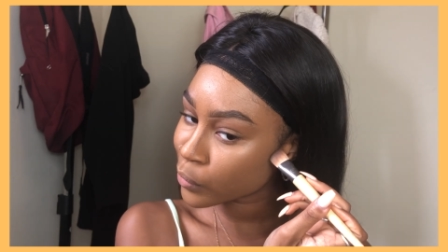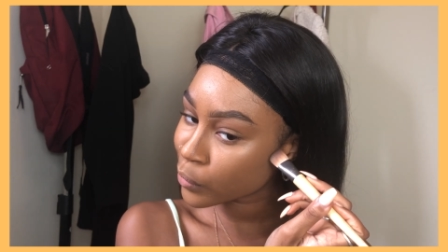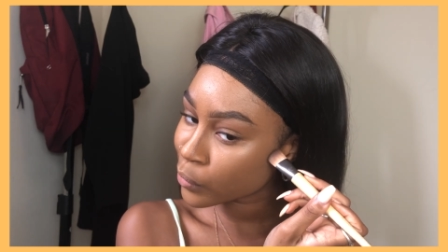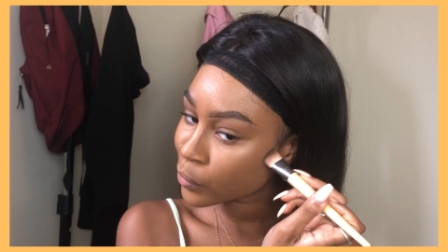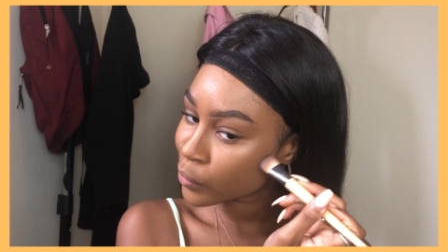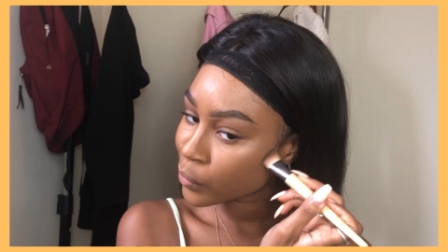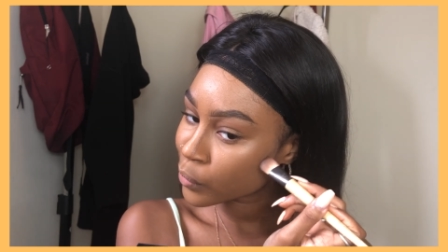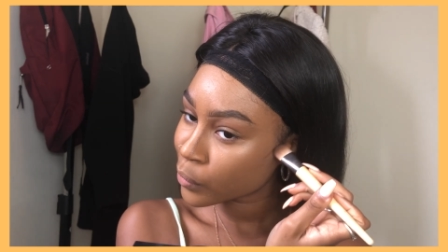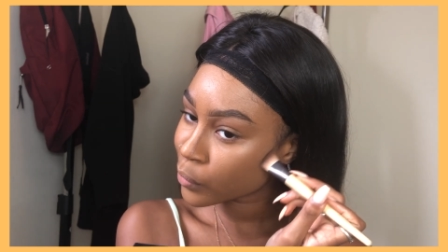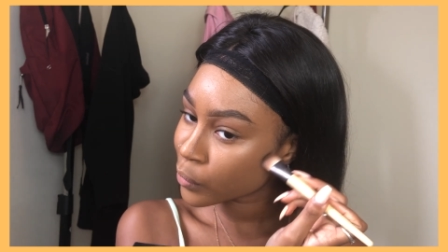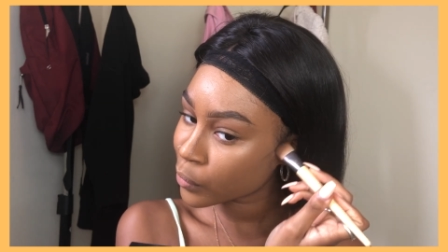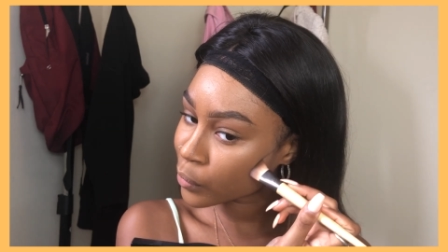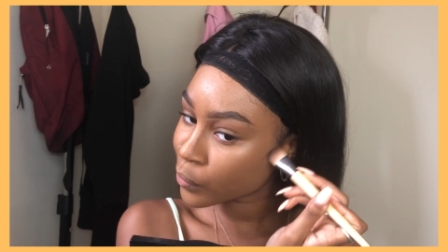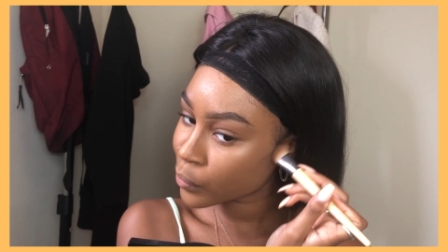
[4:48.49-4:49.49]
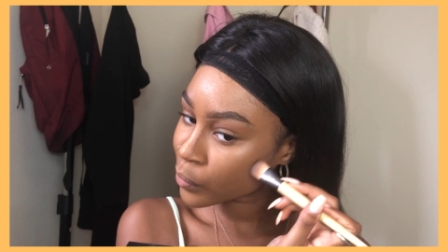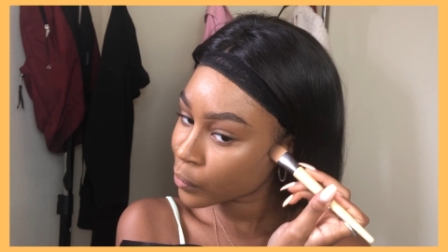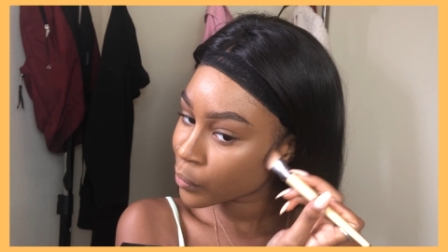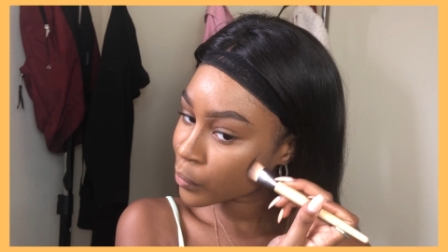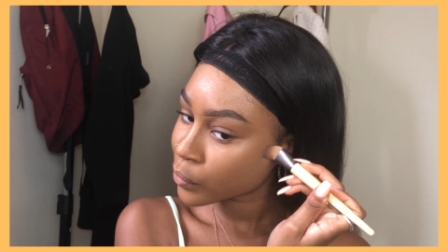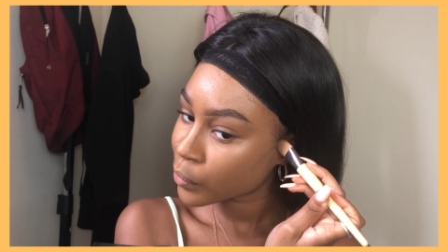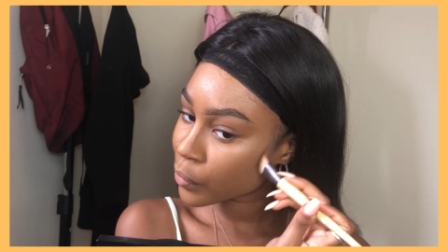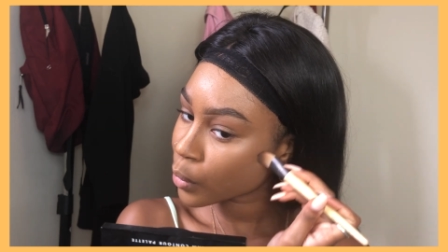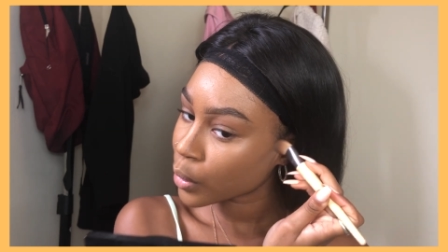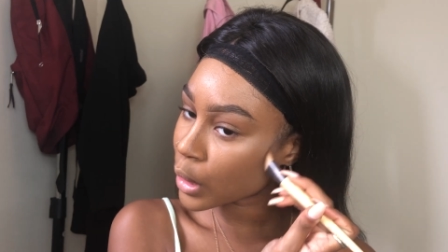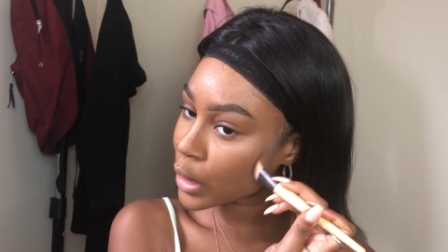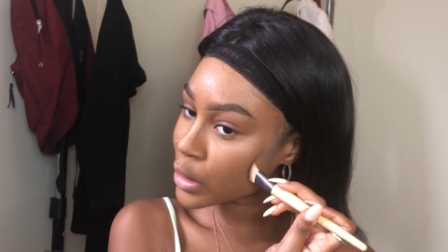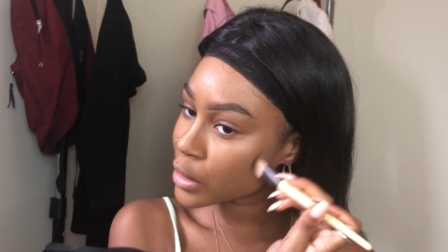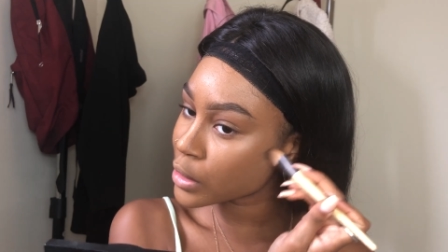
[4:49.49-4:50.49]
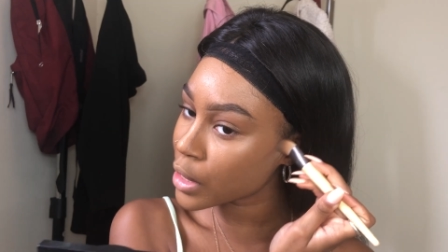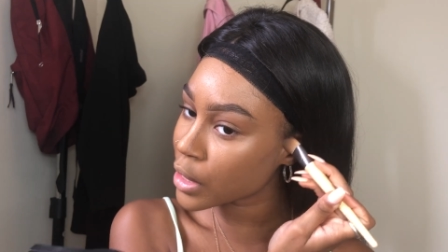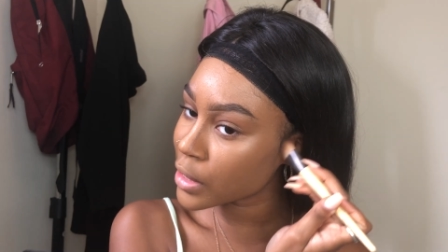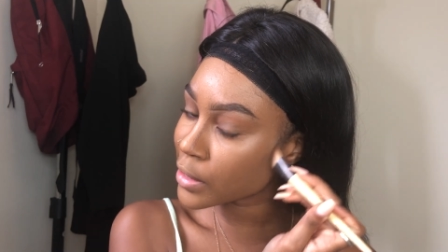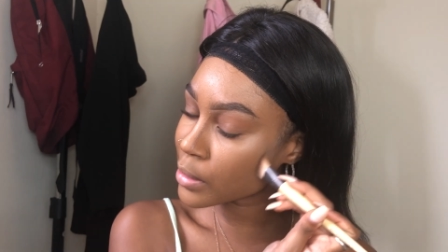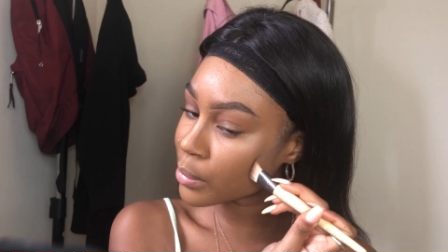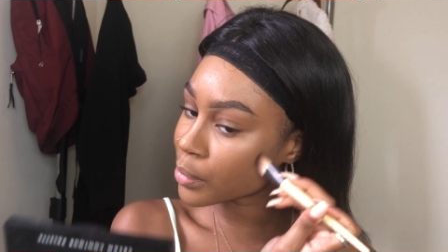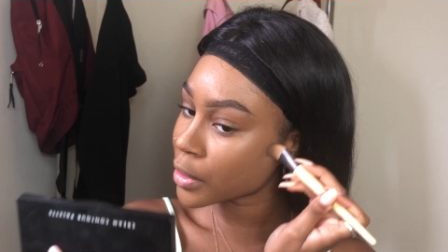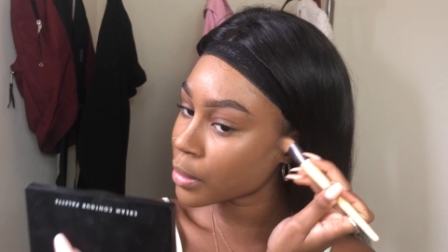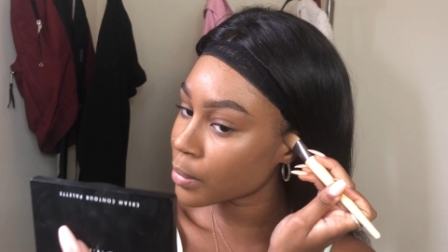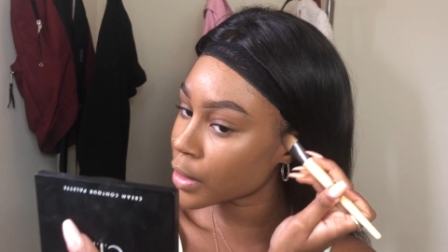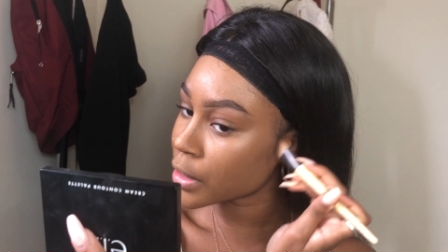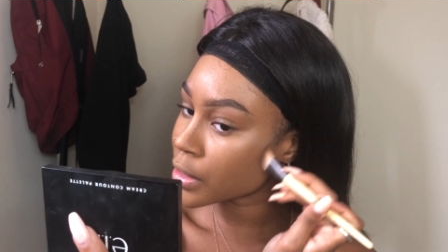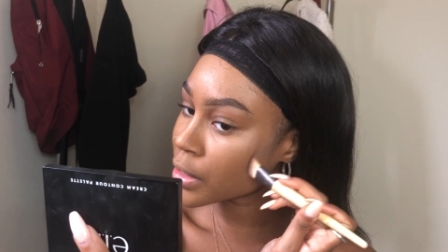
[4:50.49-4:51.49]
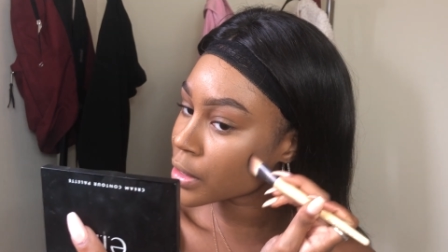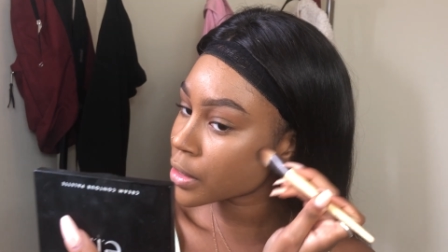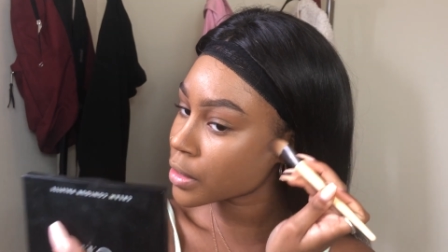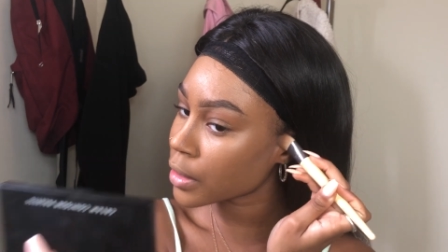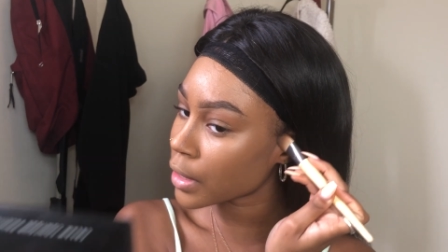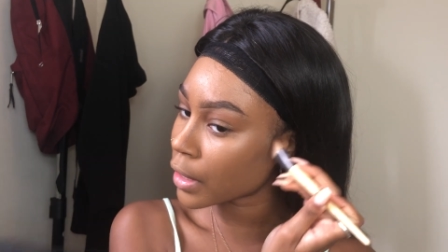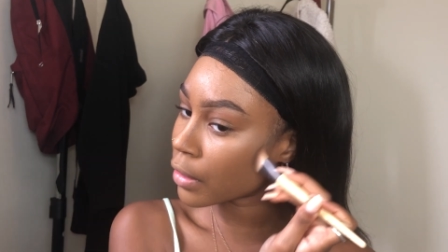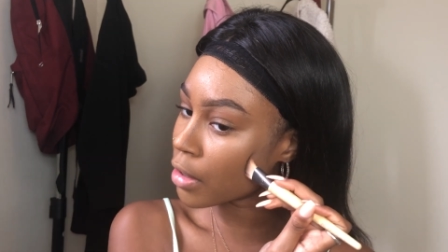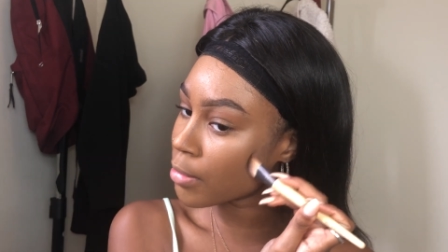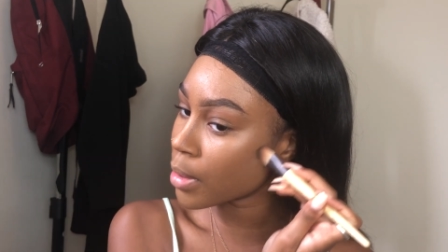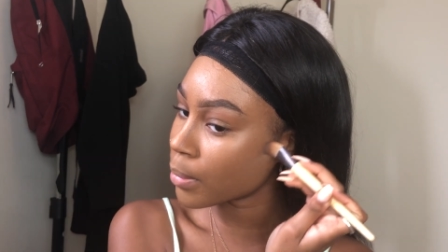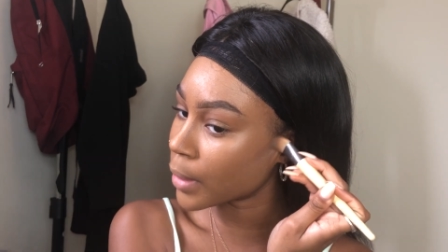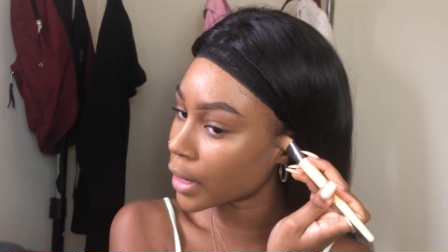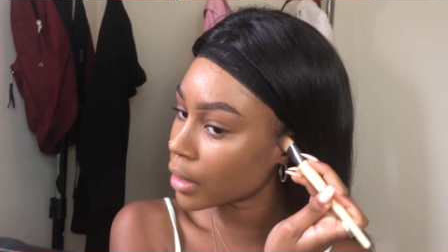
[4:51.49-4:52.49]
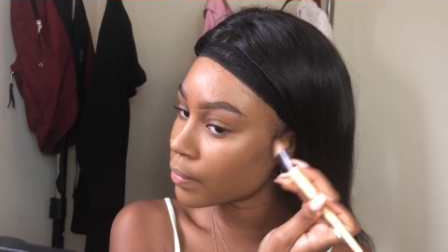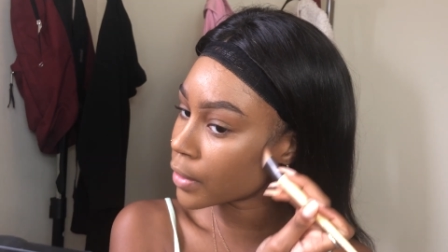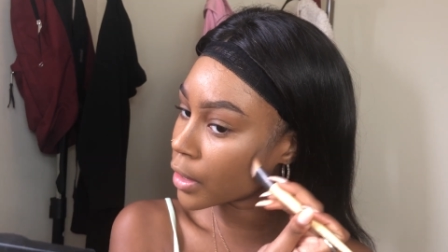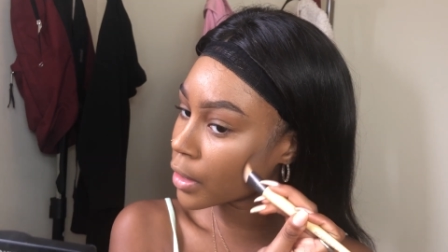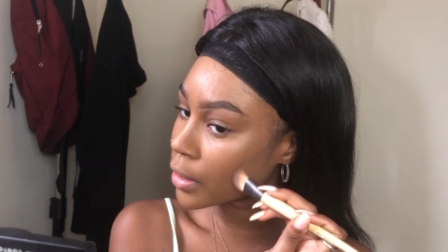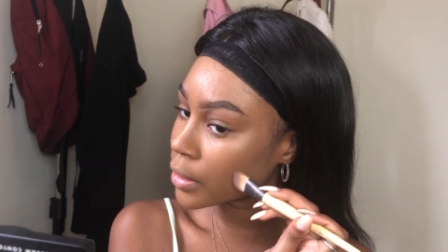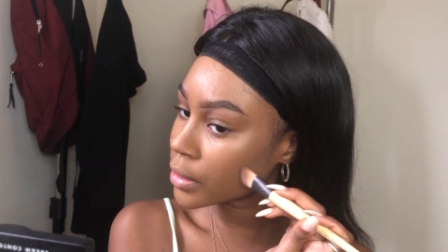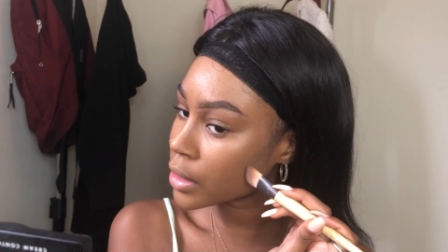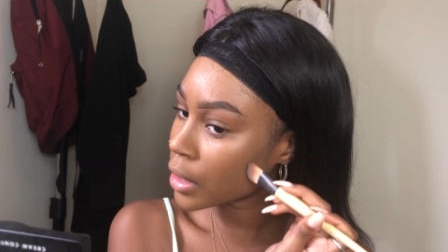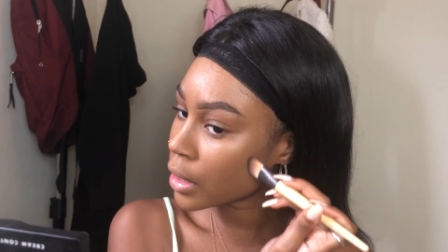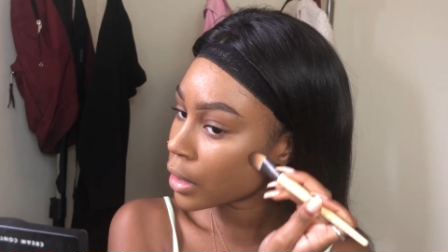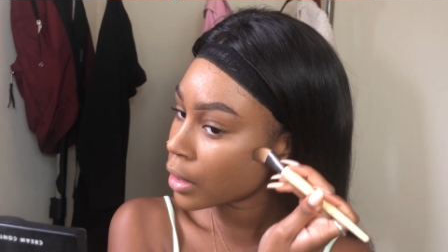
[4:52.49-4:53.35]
Un pequito on my cheeks. I say this in pretty much like all my makeup videos,